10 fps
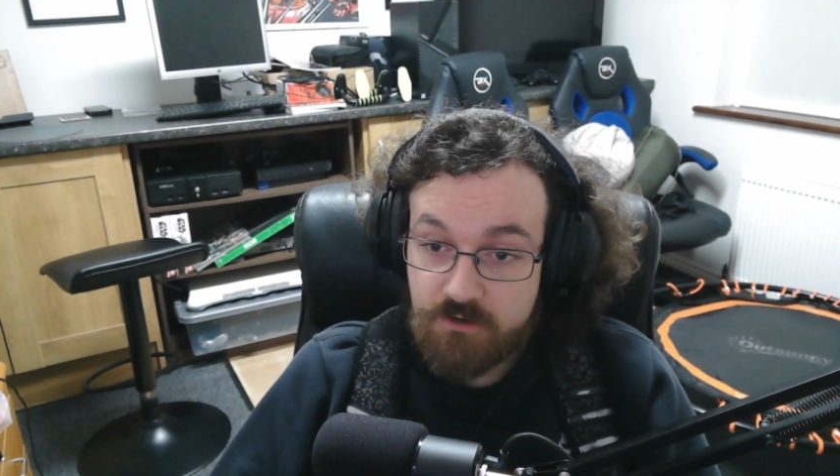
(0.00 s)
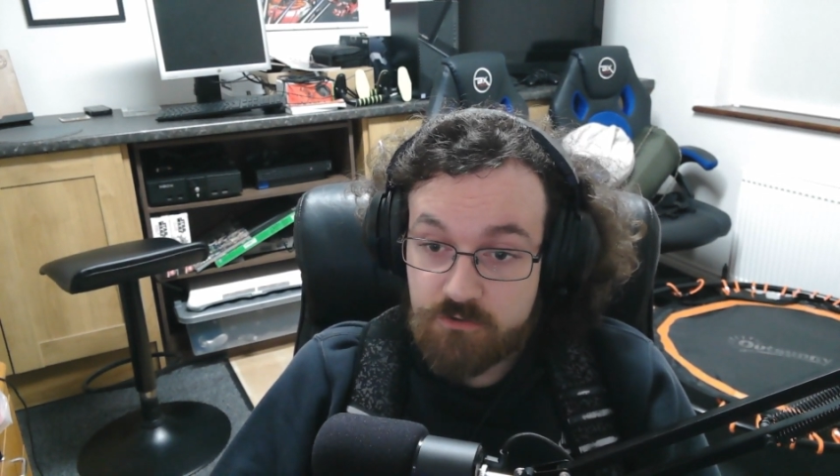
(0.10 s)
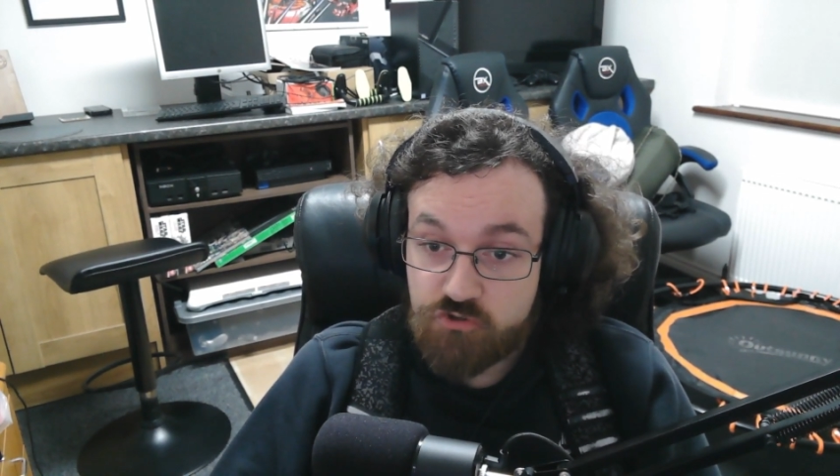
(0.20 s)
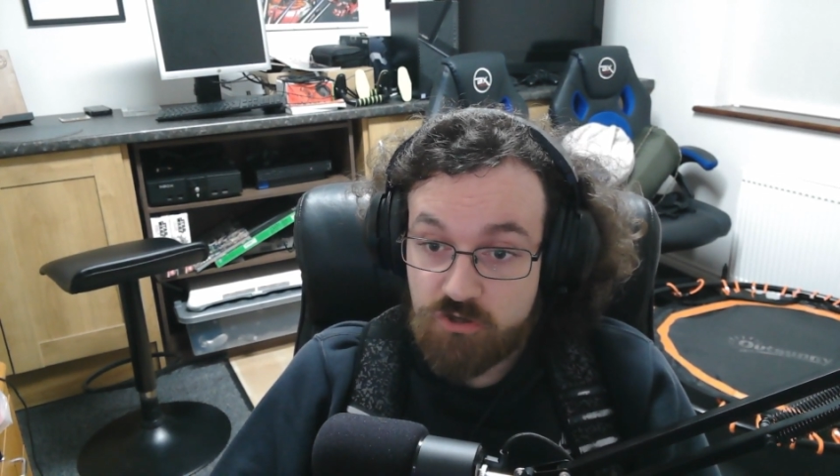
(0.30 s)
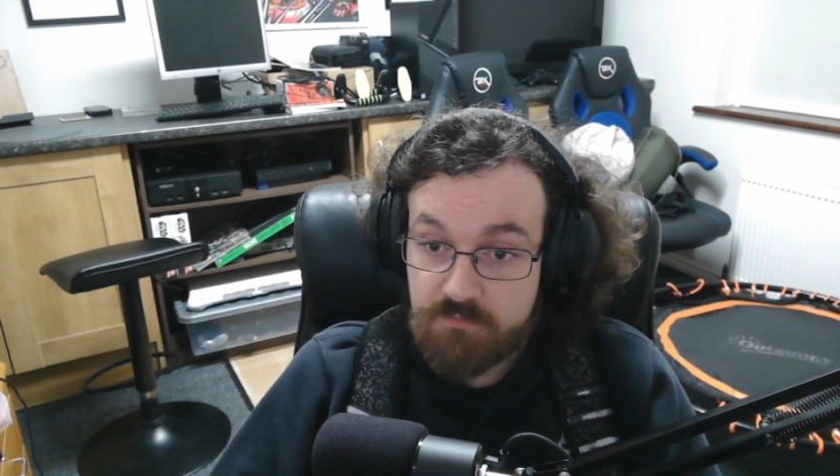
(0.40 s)

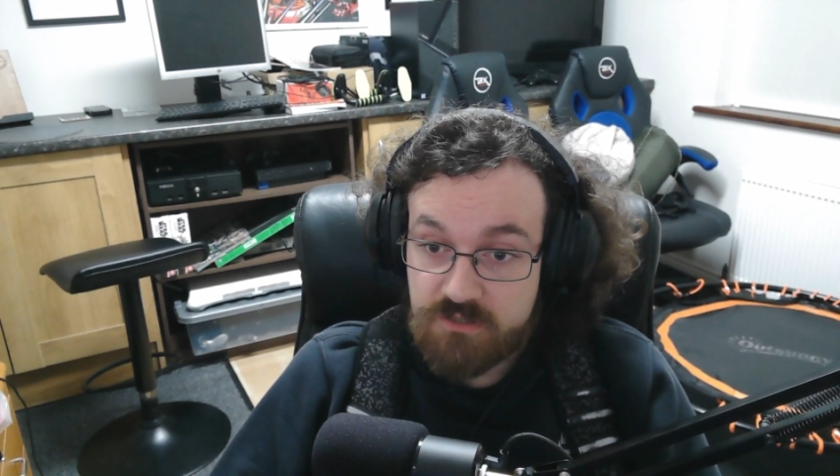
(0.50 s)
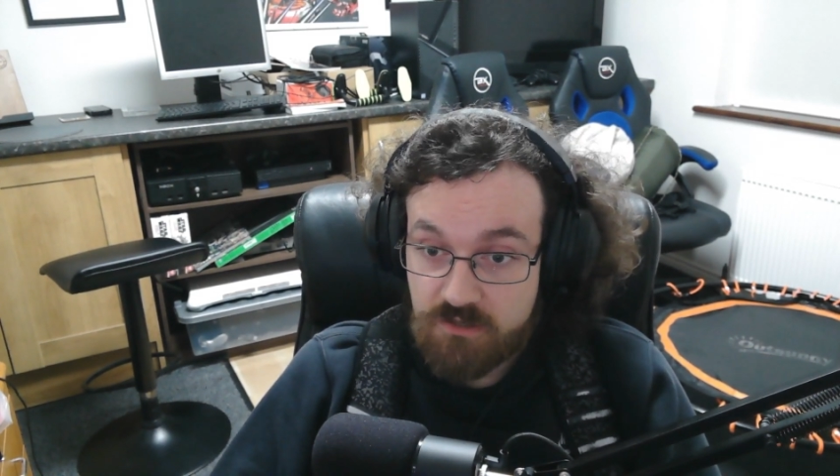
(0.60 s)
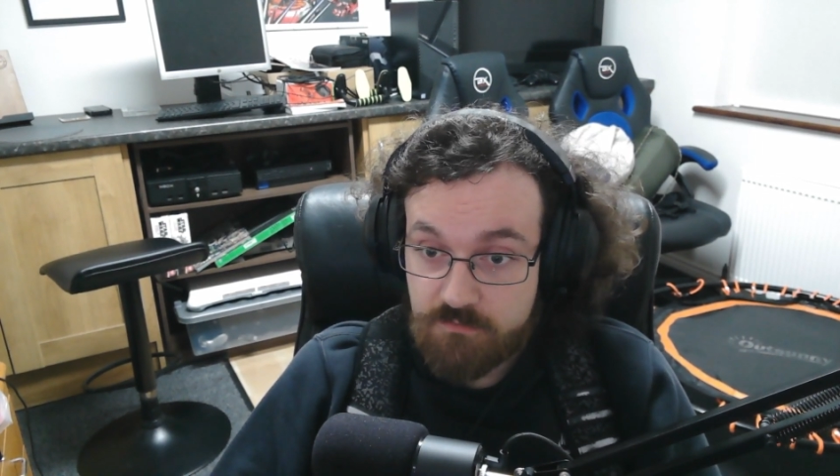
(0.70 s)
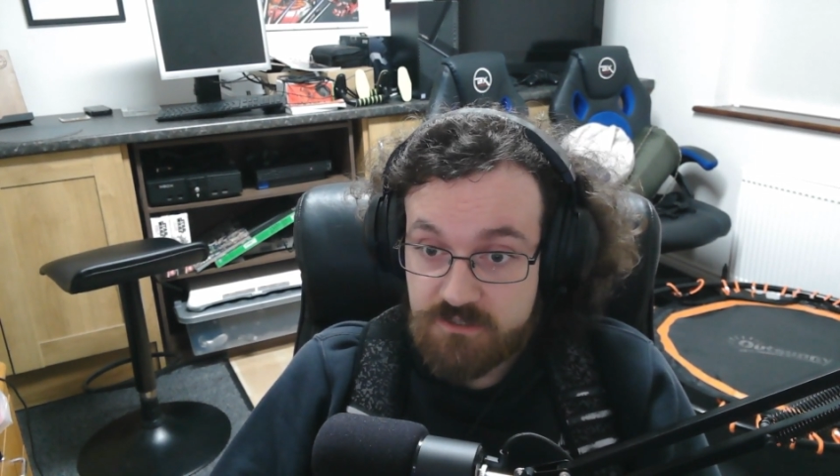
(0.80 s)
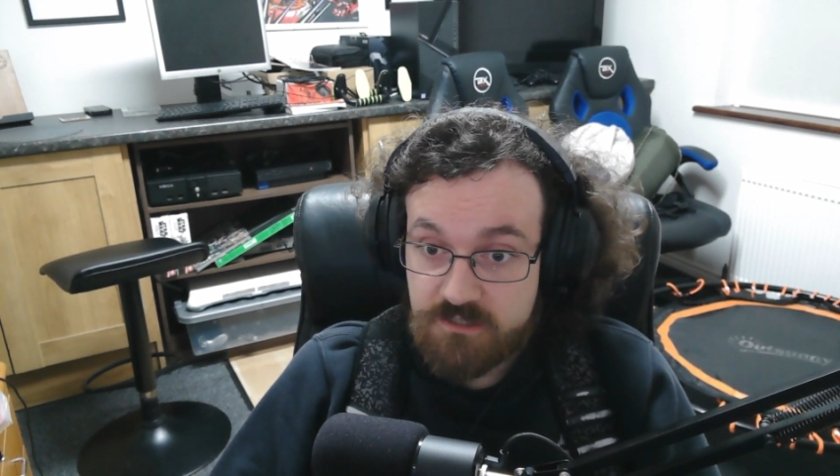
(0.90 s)
streaming
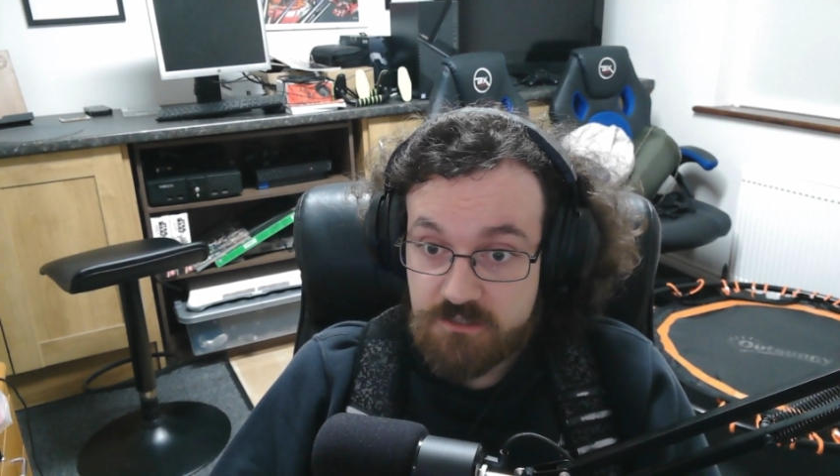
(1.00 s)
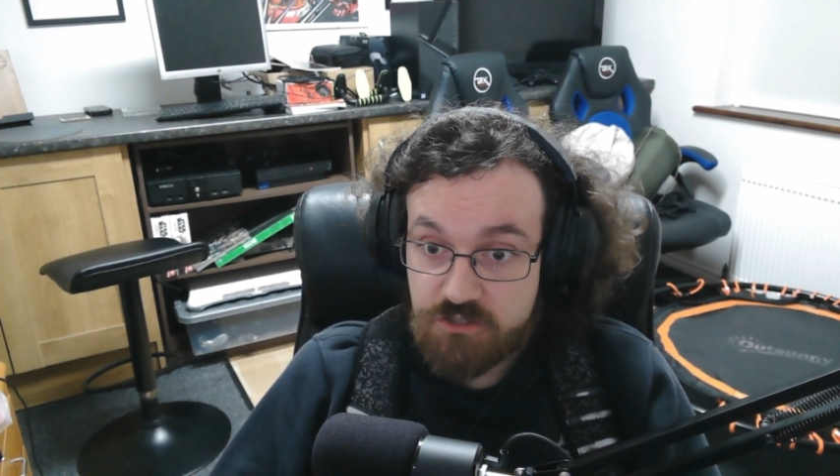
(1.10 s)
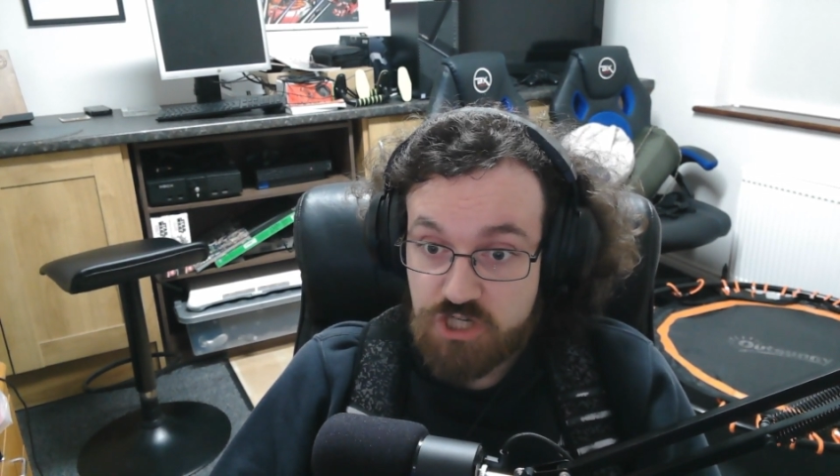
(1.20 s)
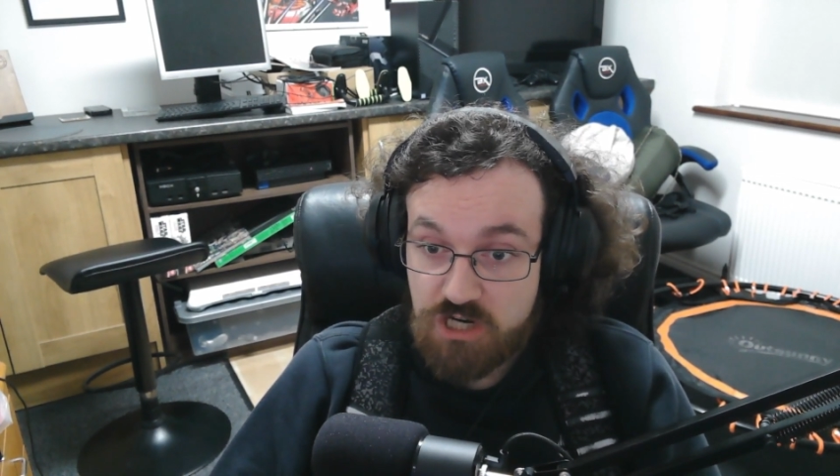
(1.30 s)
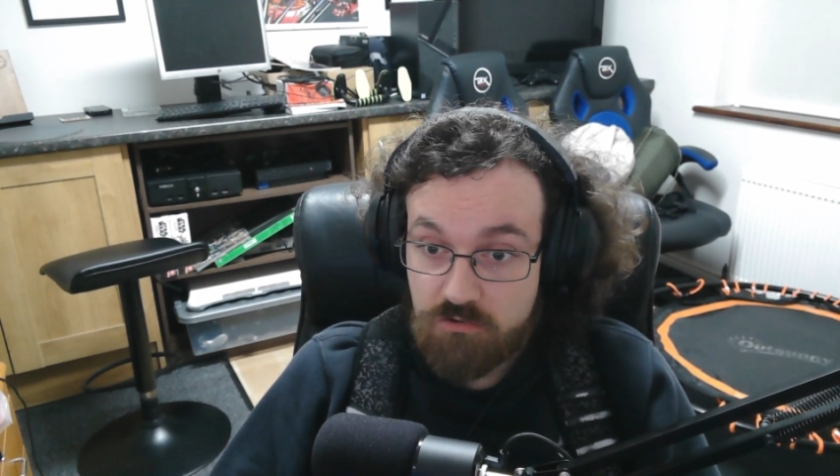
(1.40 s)
services in
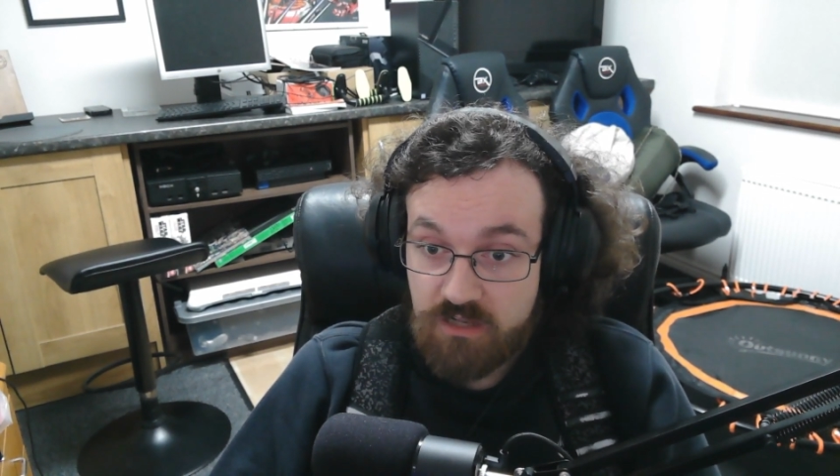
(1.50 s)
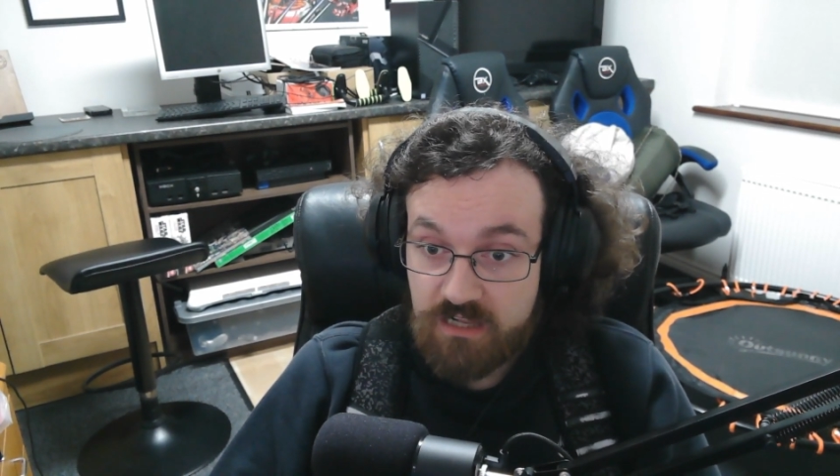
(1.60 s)
general,